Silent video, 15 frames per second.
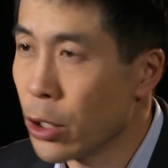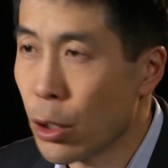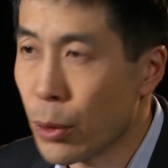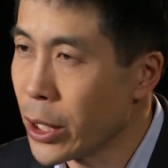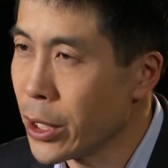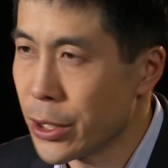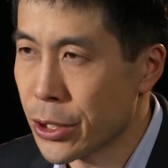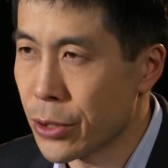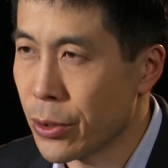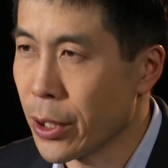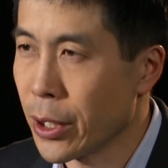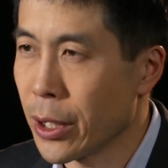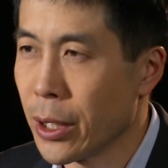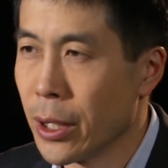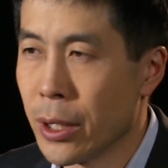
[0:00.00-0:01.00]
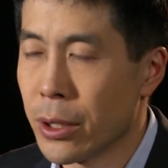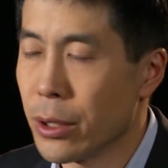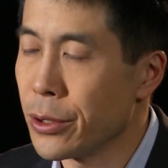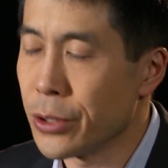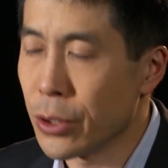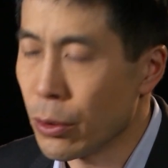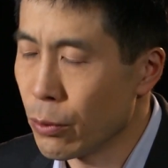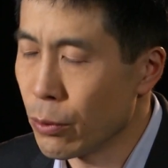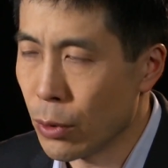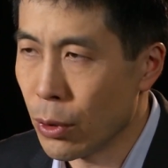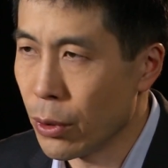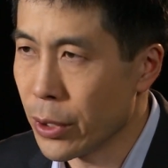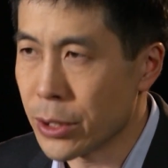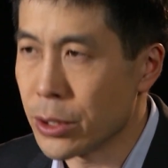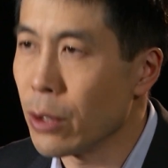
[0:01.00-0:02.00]
no industry, there's no
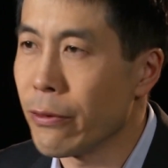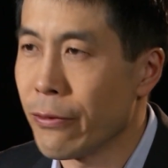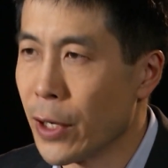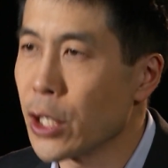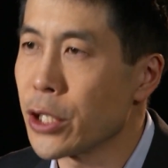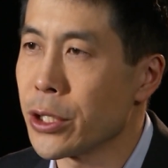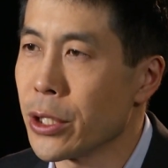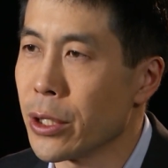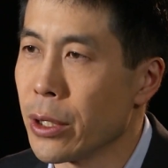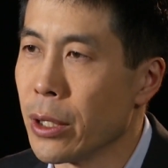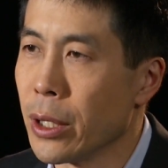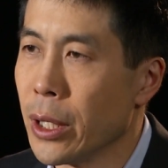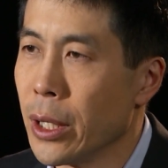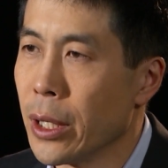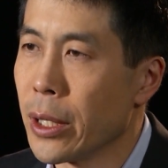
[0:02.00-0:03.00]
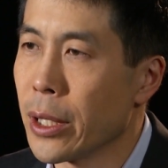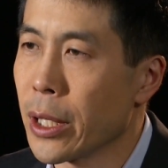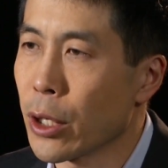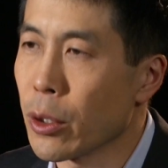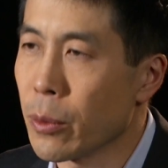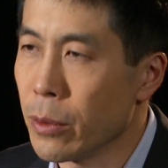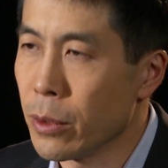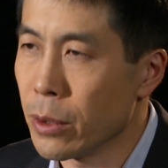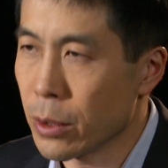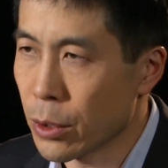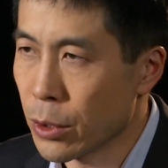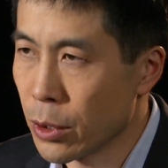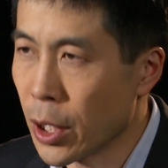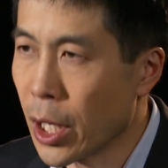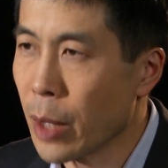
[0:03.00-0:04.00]
role, there's no function that could
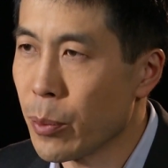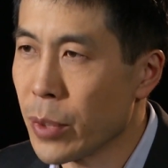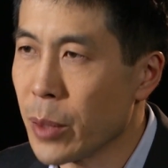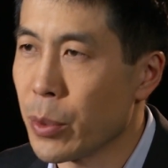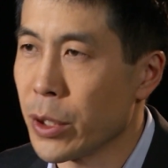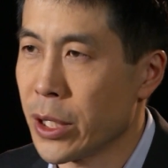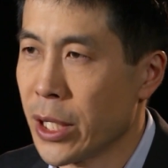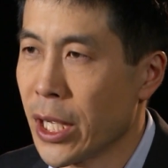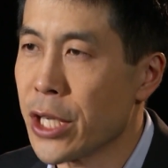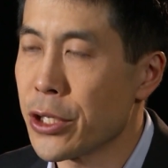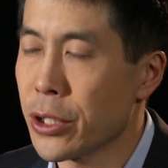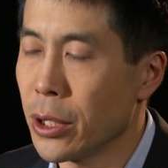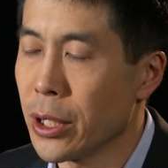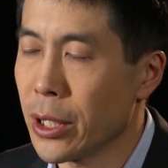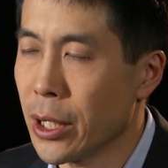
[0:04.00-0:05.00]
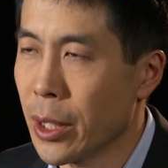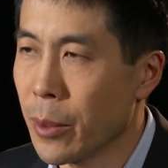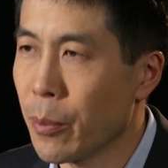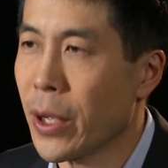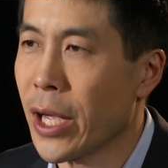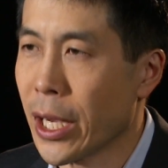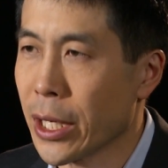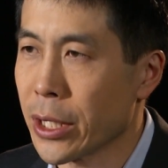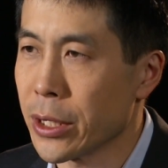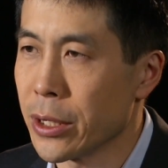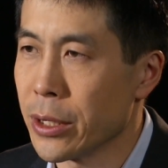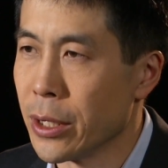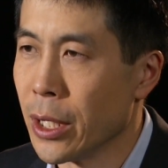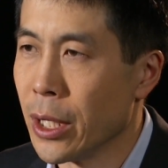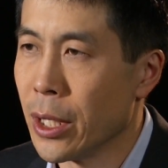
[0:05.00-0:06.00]
not be potentially impacted
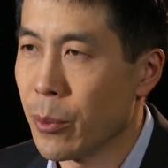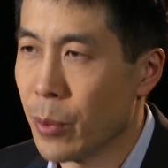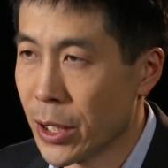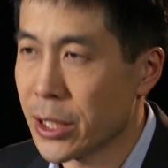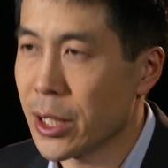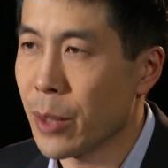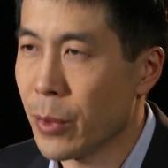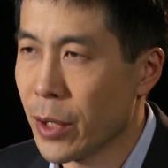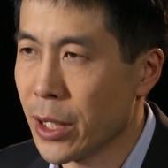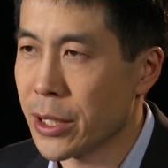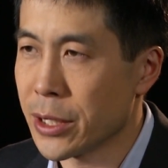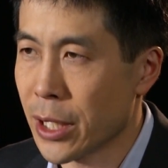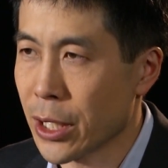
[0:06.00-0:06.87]
by some of these